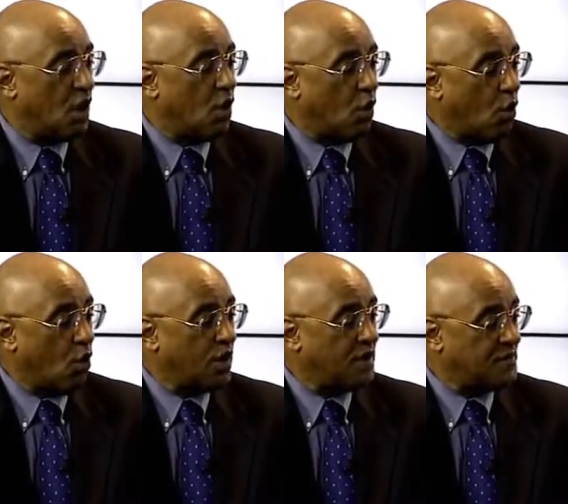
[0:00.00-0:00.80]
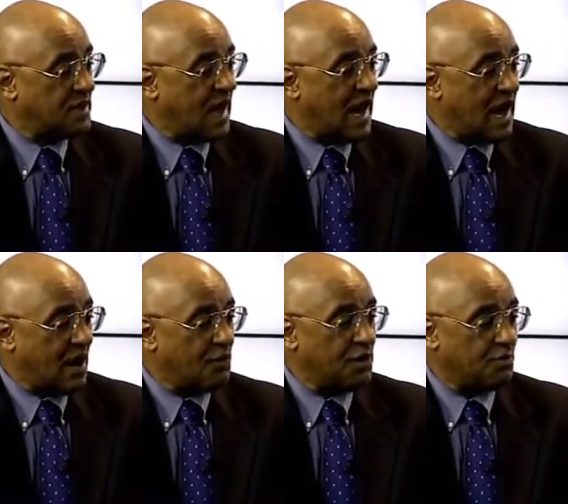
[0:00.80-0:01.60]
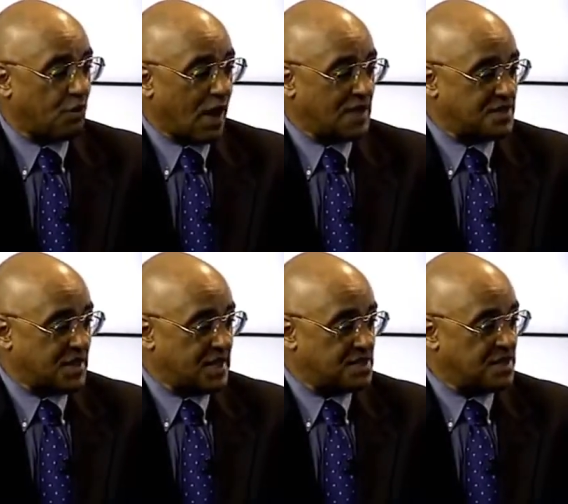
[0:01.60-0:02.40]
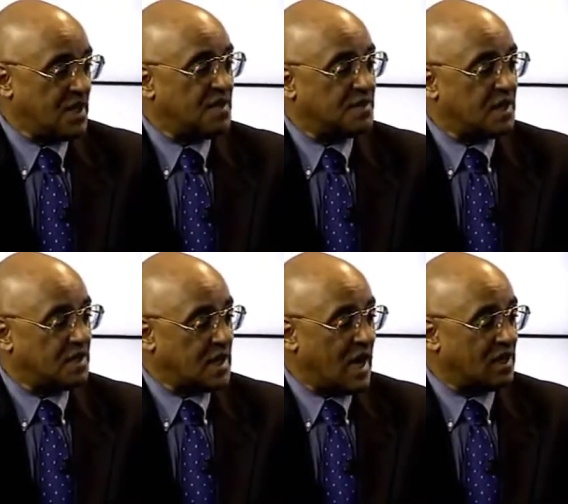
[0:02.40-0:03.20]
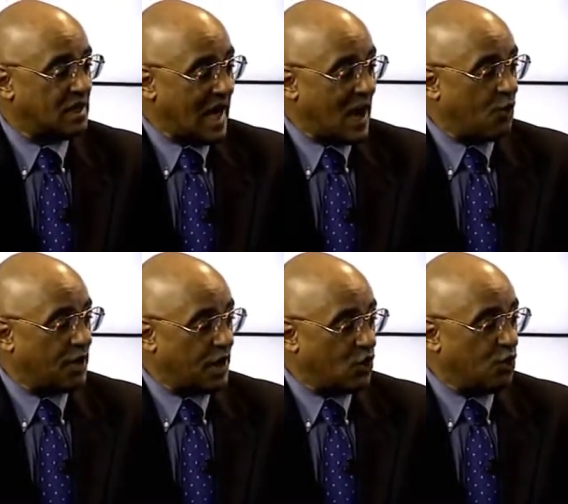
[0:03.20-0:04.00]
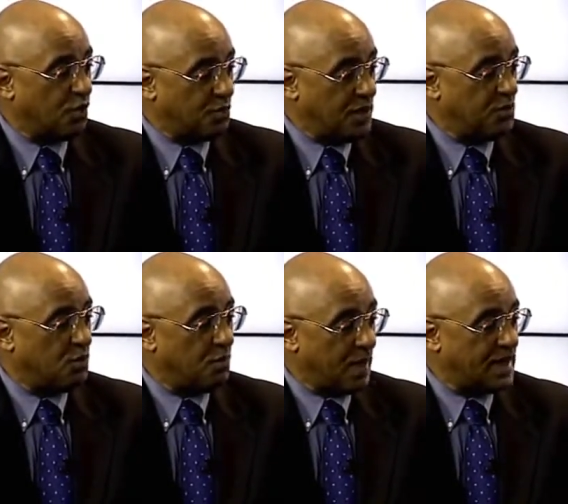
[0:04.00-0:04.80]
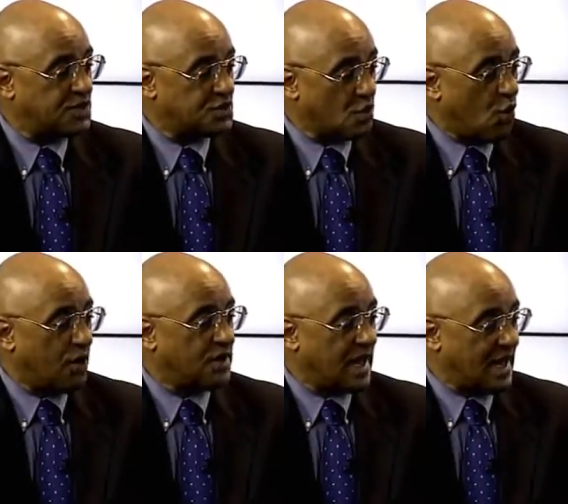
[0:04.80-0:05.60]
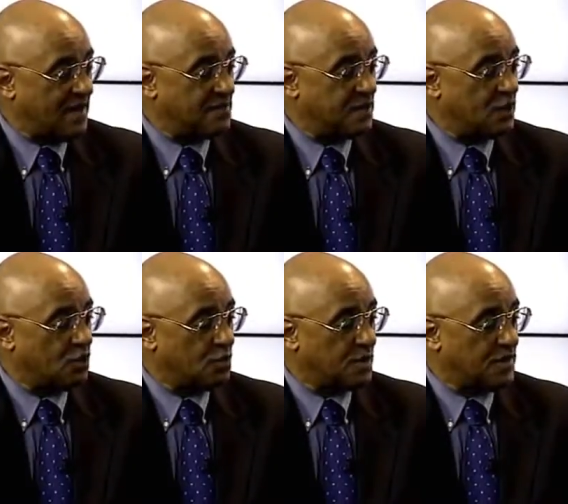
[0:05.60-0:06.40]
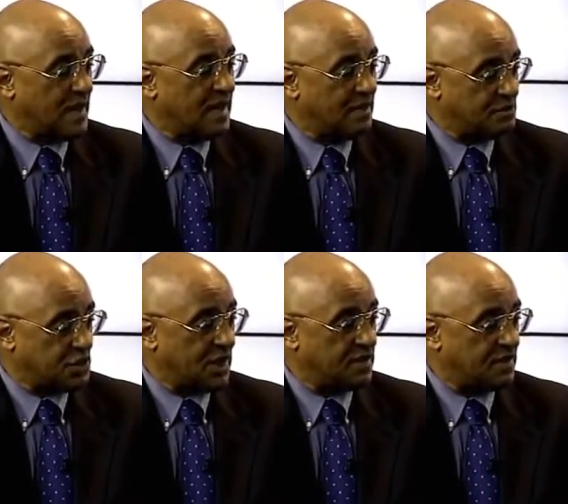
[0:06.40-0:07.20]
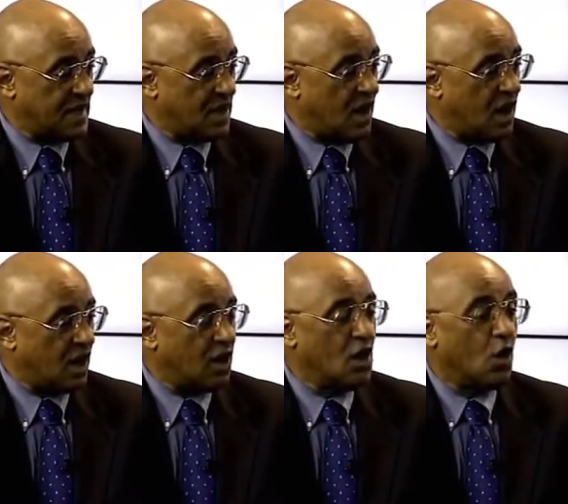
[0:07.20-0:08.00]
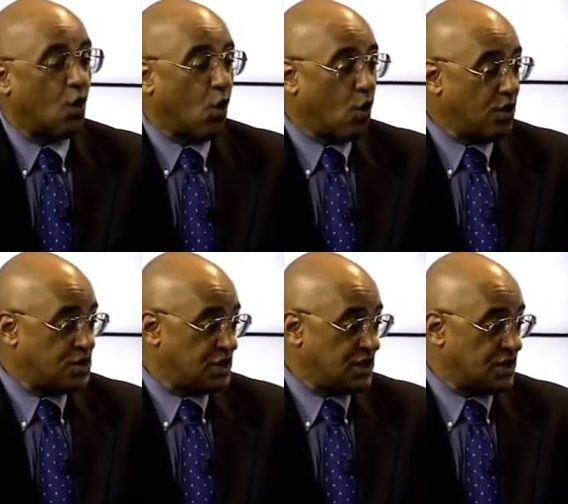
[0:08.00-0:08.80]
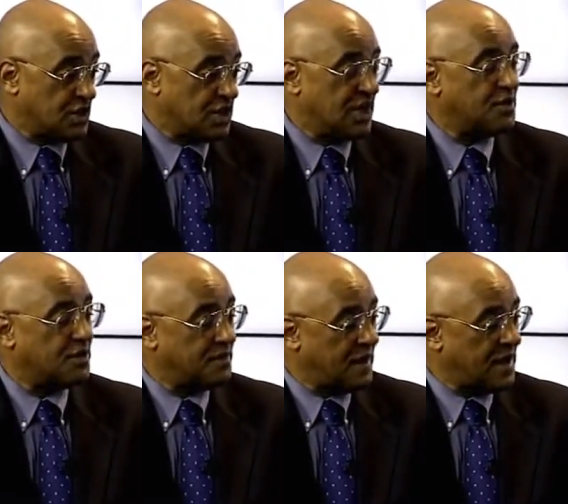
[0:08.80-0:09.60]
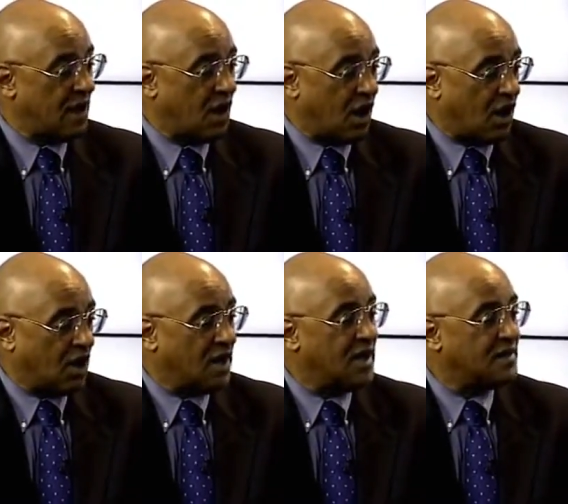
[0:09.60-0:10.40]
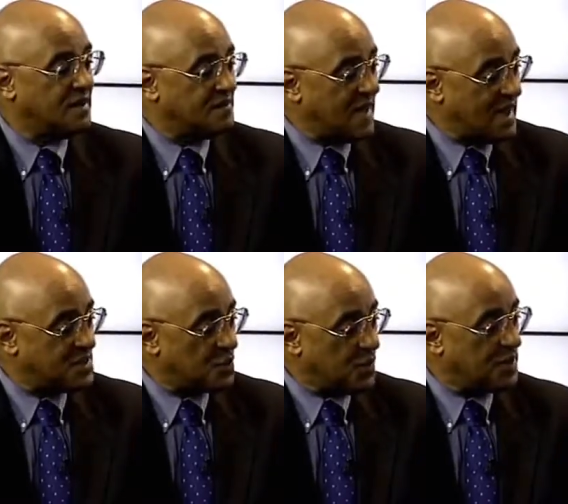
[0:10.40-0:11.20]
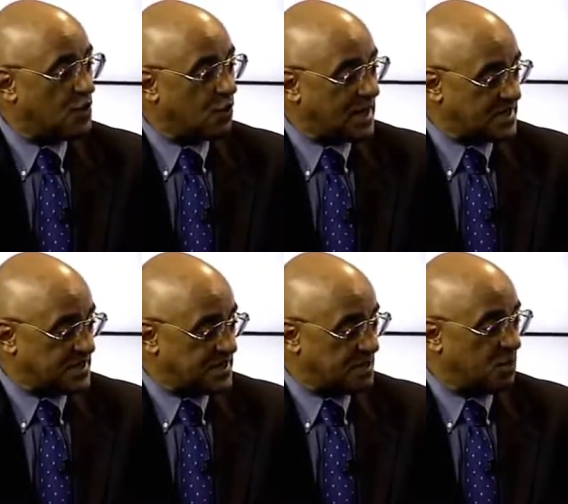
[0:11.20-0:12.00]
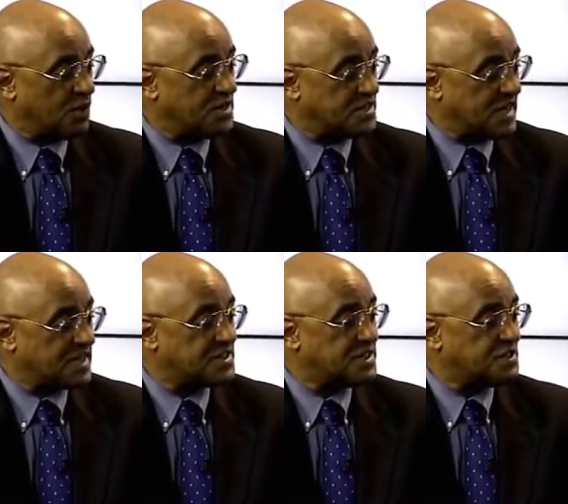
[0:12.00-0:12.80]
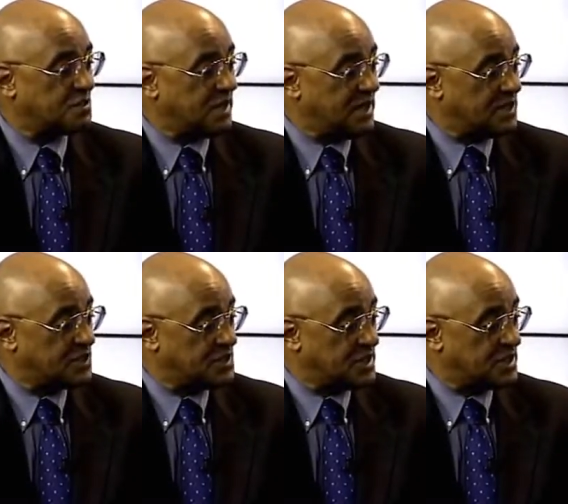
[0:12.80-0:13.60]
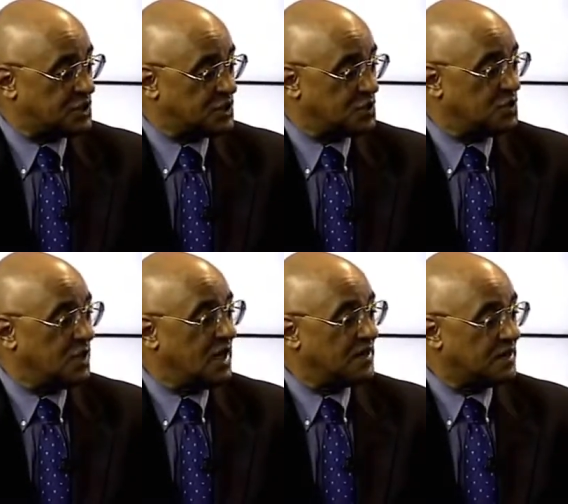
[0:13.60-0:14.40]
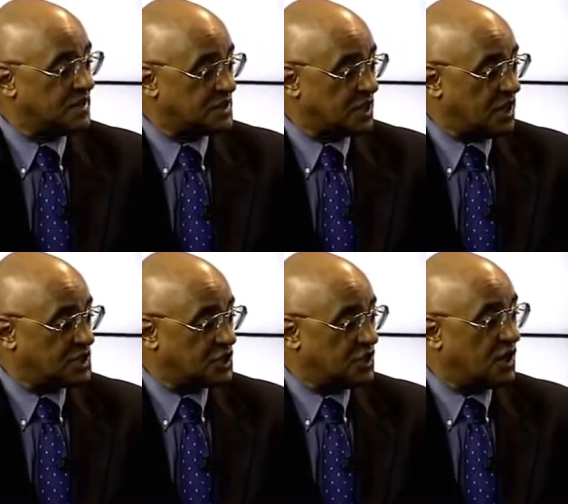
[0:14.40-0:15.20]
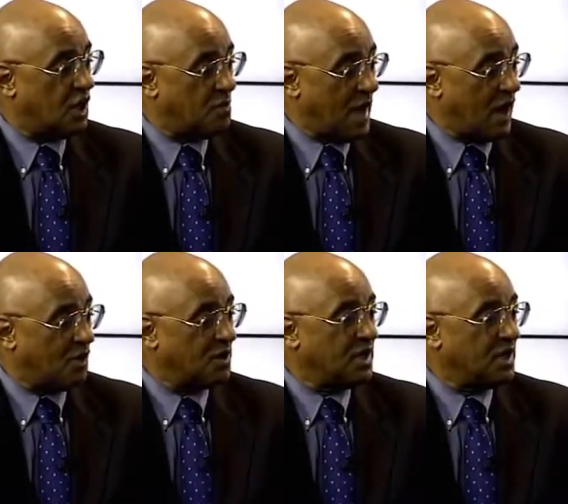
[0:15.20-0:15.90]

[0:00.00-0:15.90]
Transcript: or if in a hiring process they are not allowing a group of people based on the ethnic group that they have checked that they are or gender that, that they are, then that's when the racism or the sexism enters into the discussion about